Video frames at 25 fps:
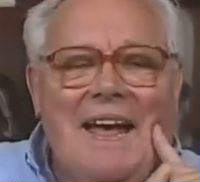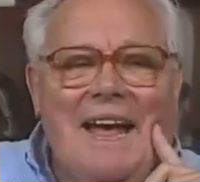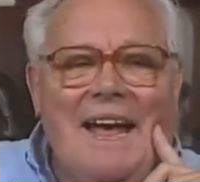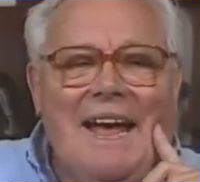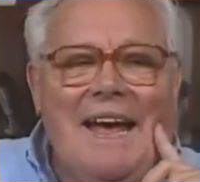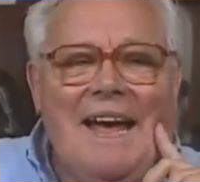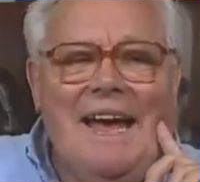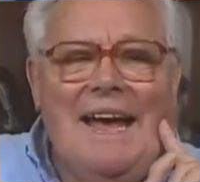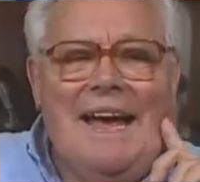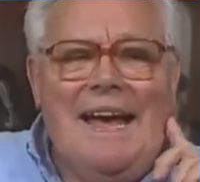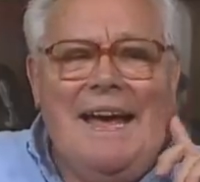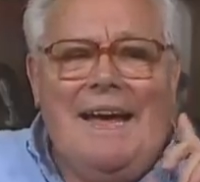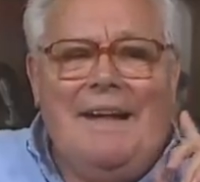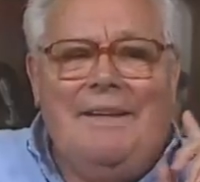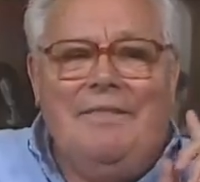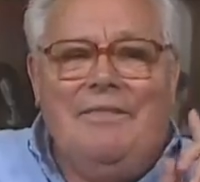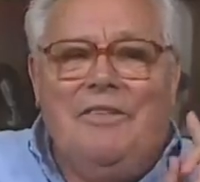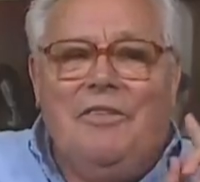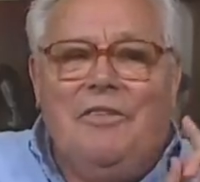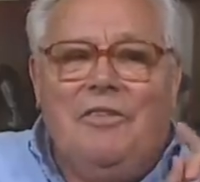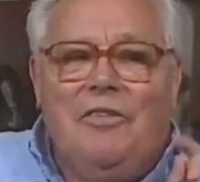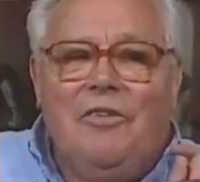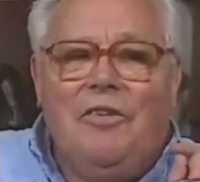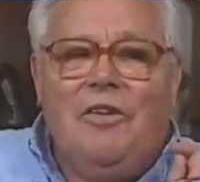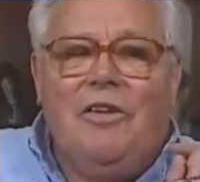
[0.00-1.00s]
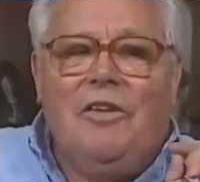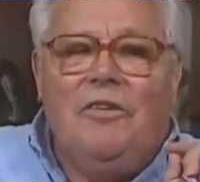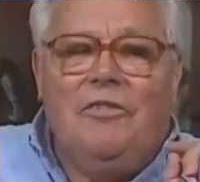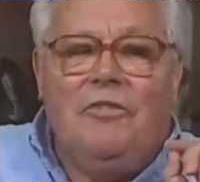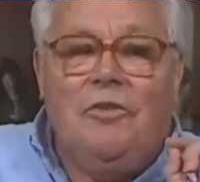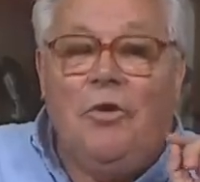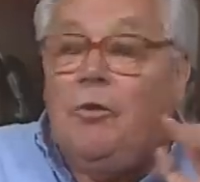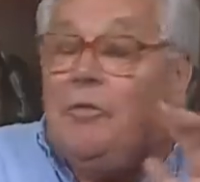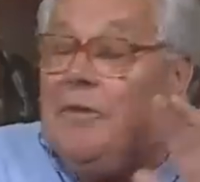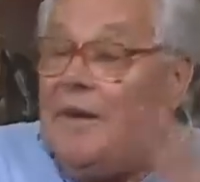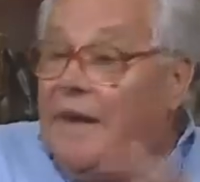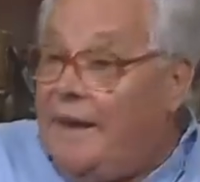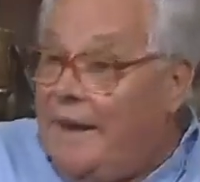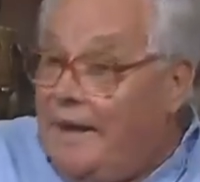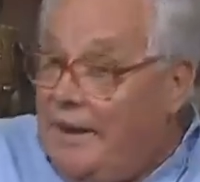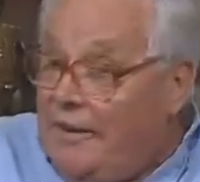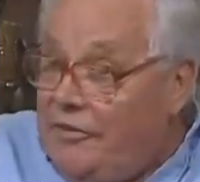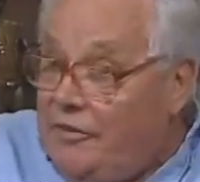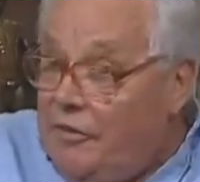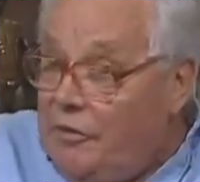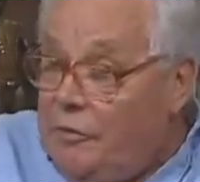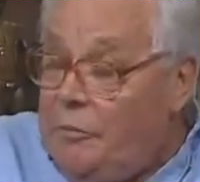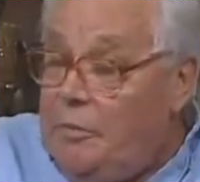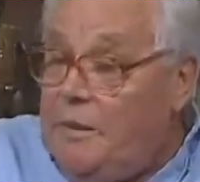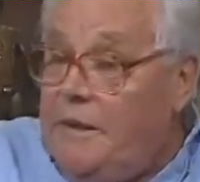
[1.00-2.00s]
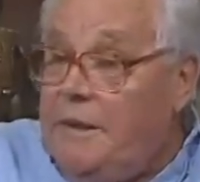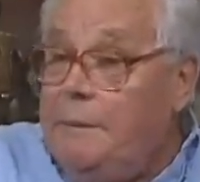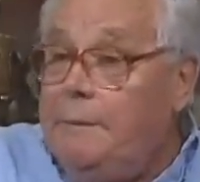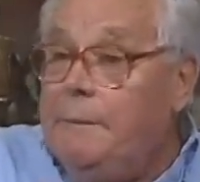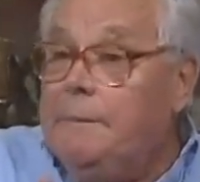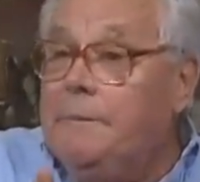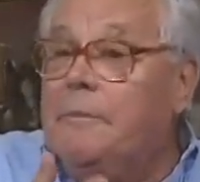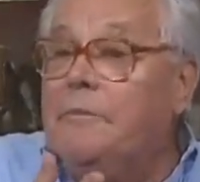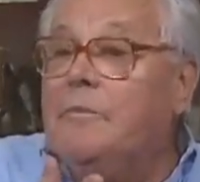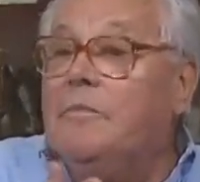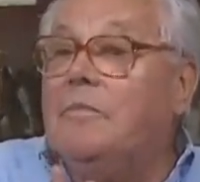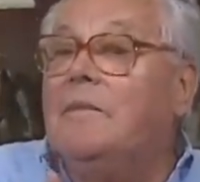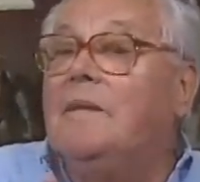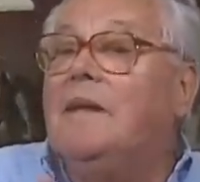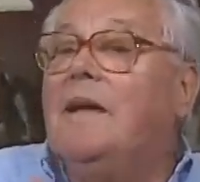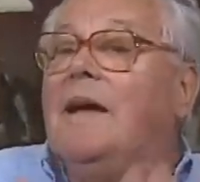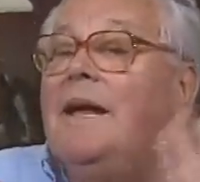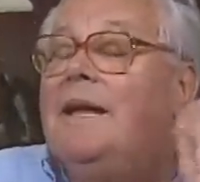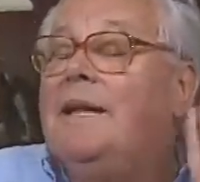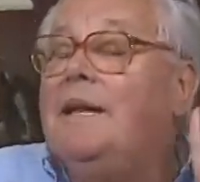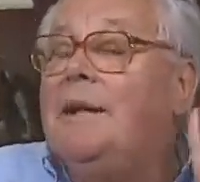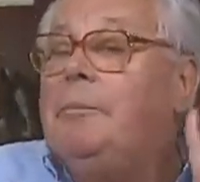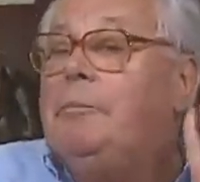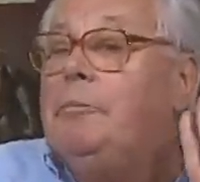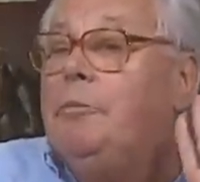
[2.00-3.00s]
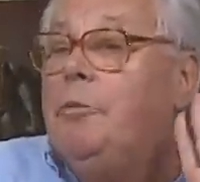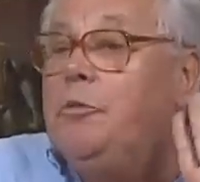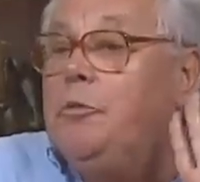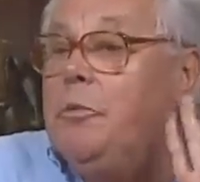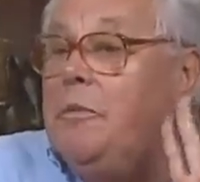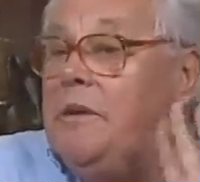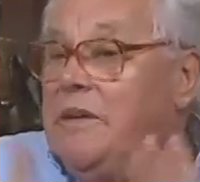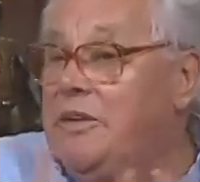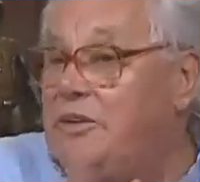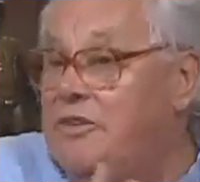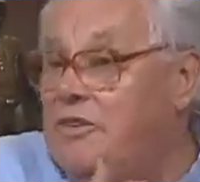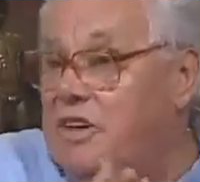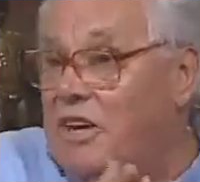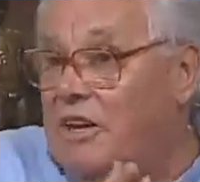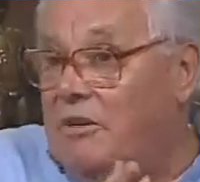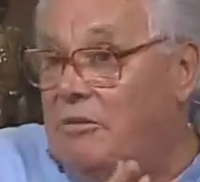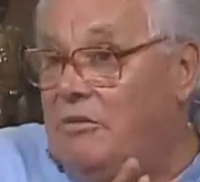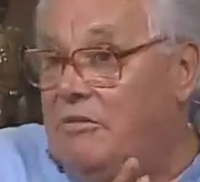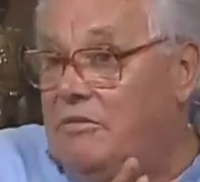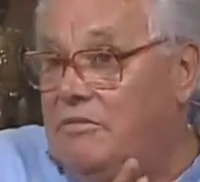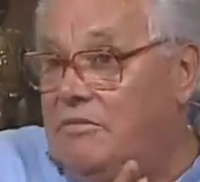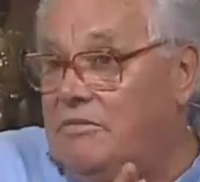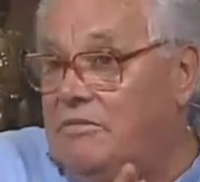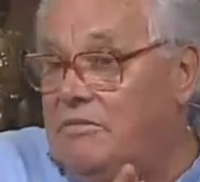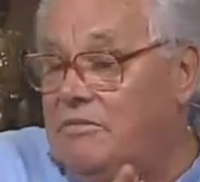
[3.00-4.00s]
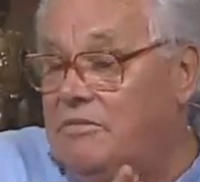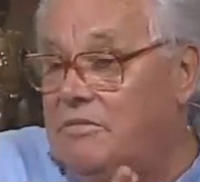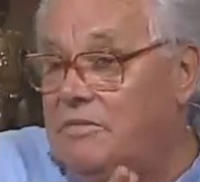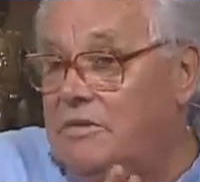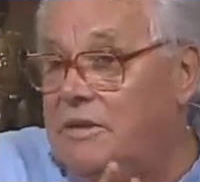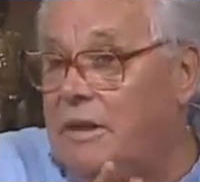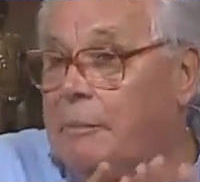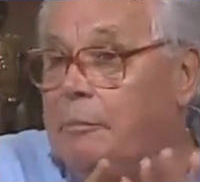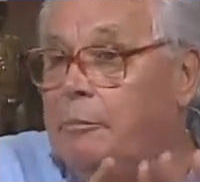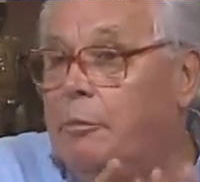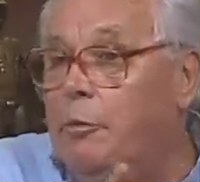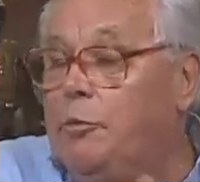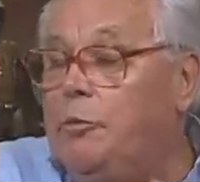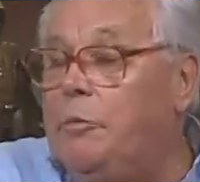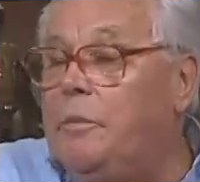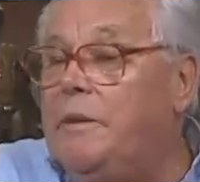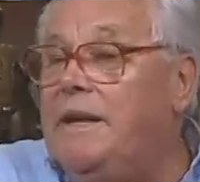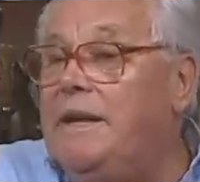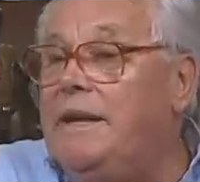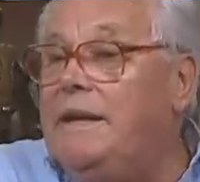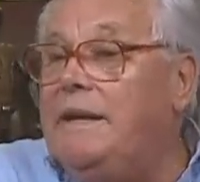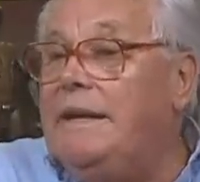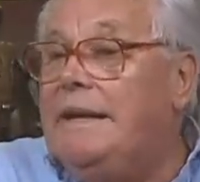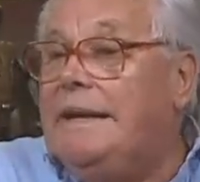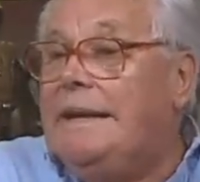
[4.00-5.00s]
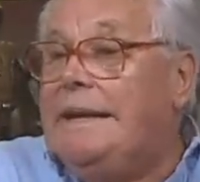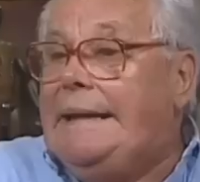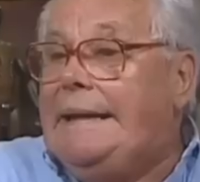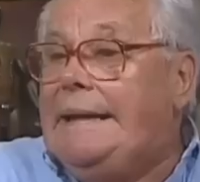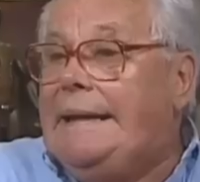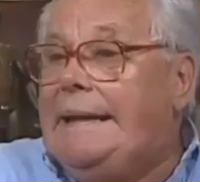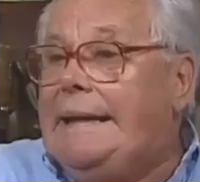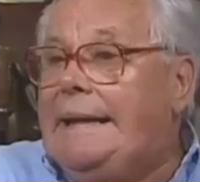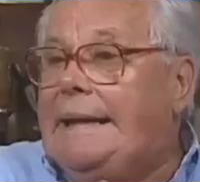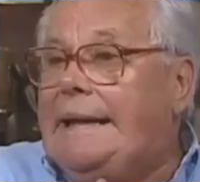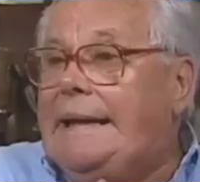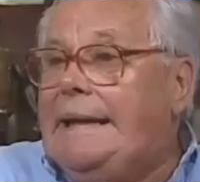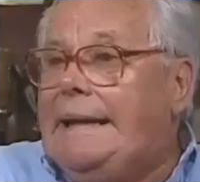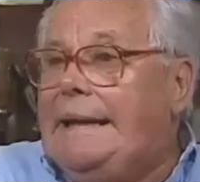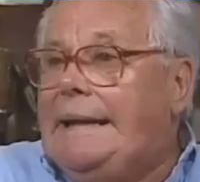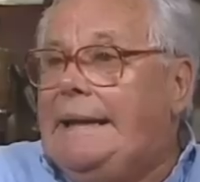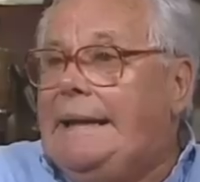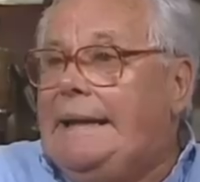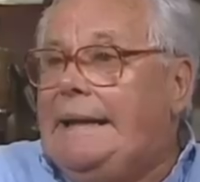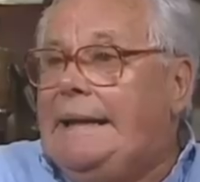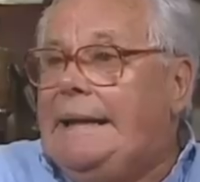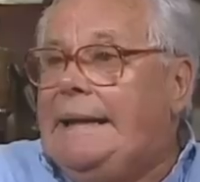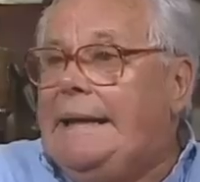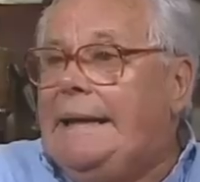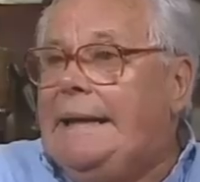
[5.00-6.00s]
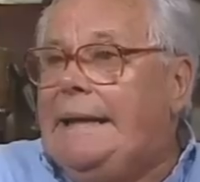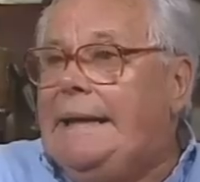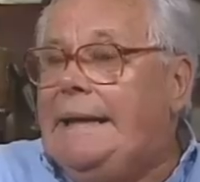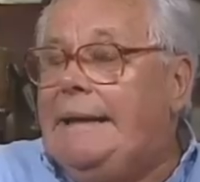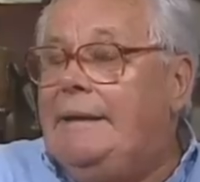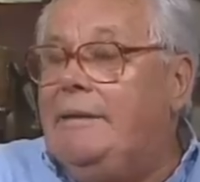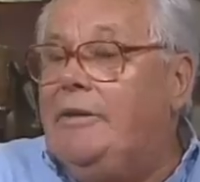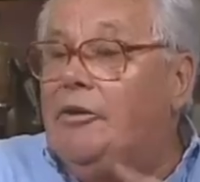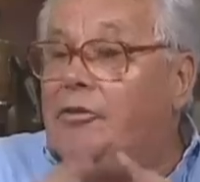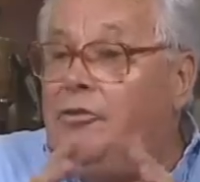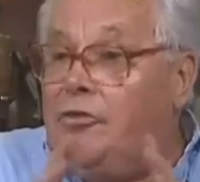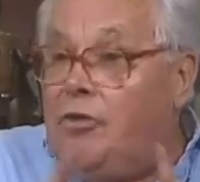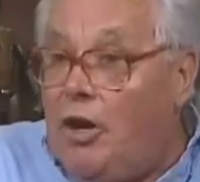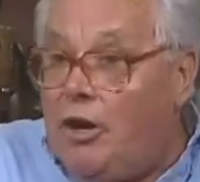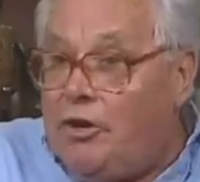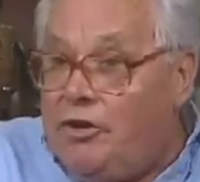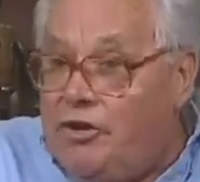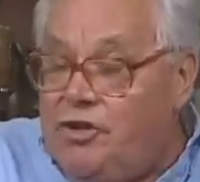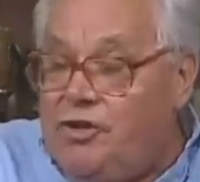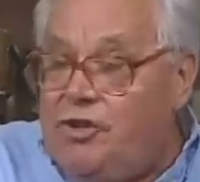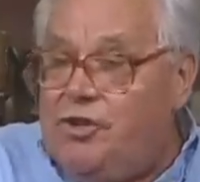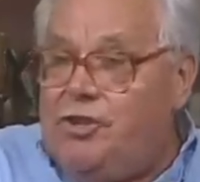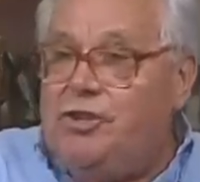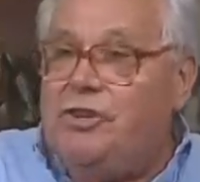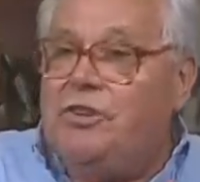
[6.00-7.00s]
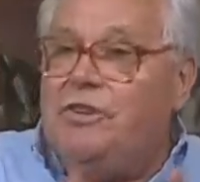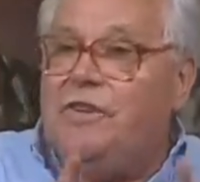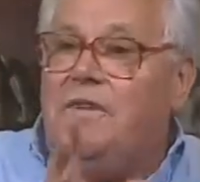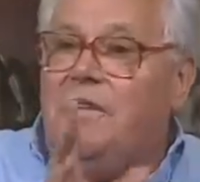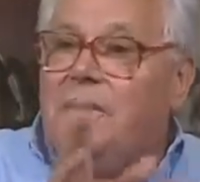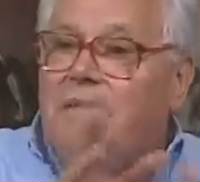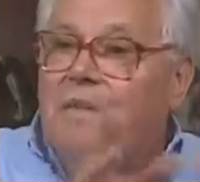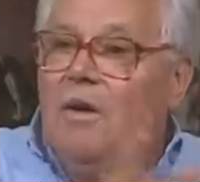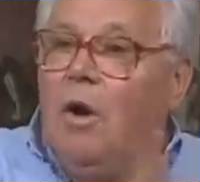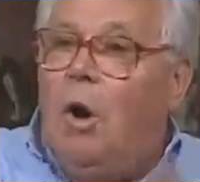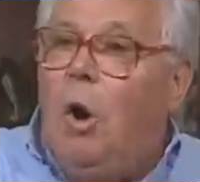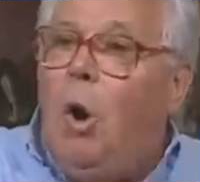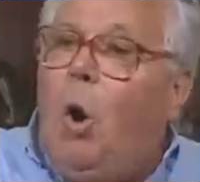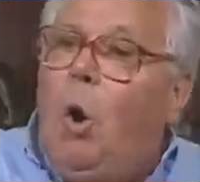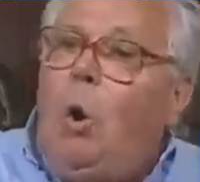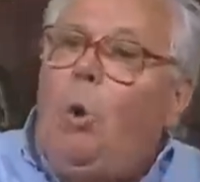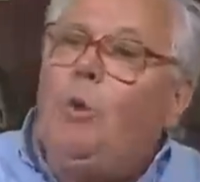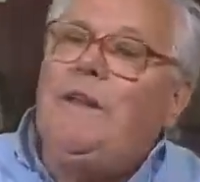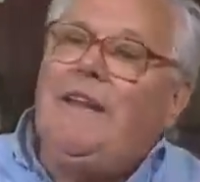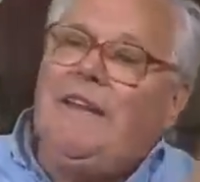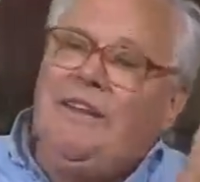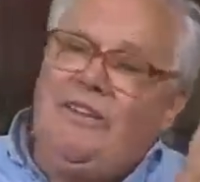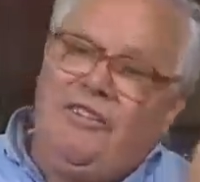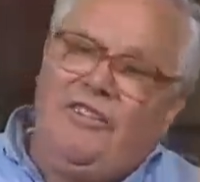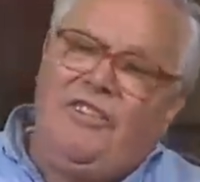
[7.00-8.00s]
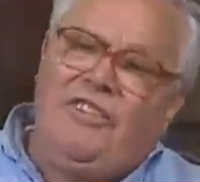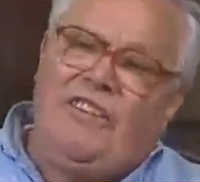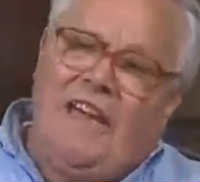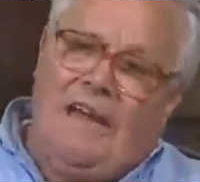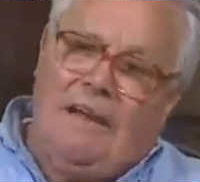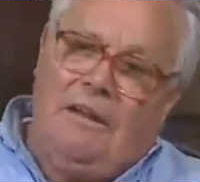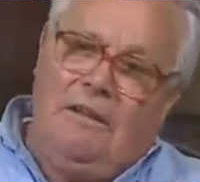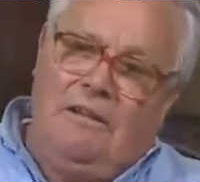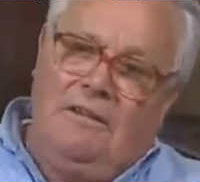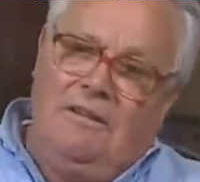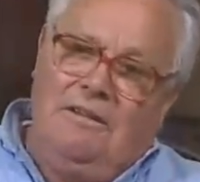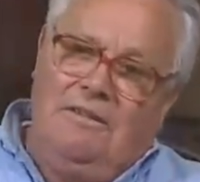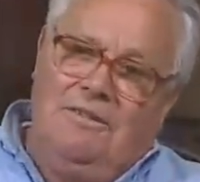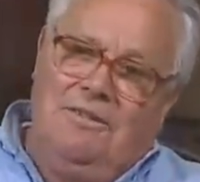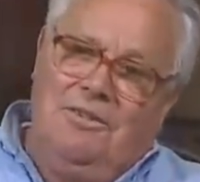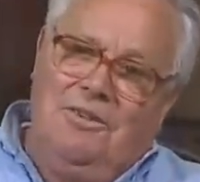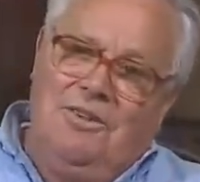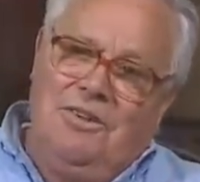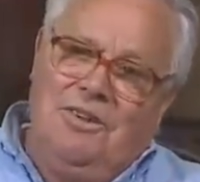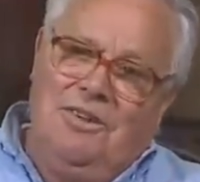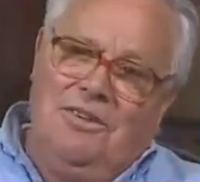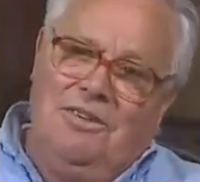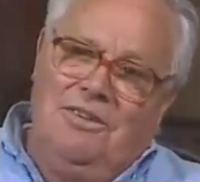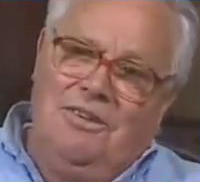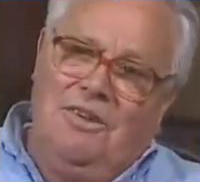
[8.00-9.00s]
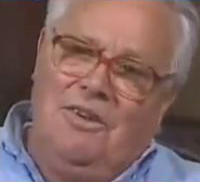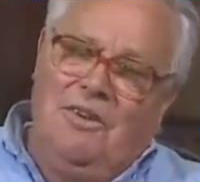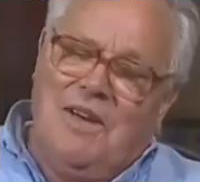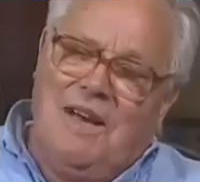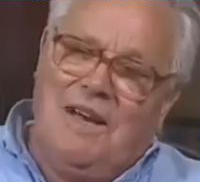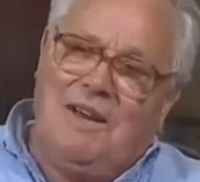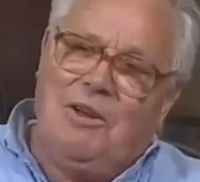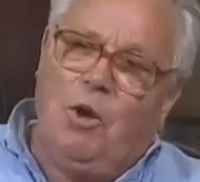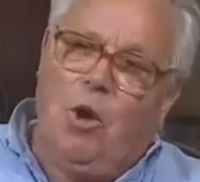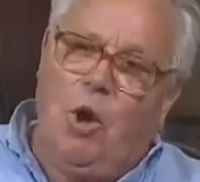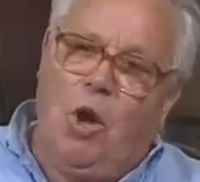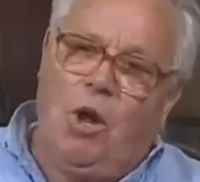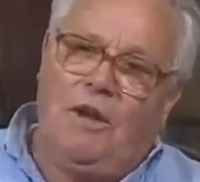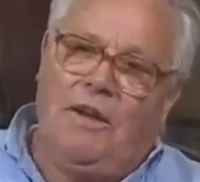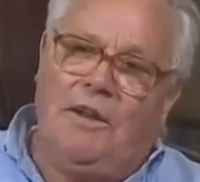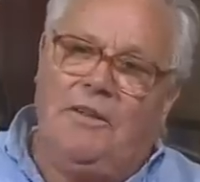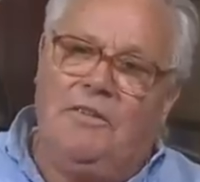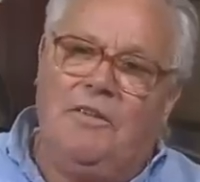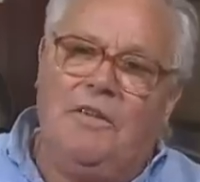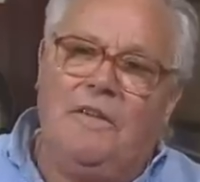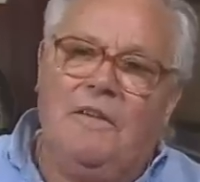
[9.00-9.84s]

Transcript: And so they arrested me, and they put me in jail. They put me in the Dutch holding cell, you can call it.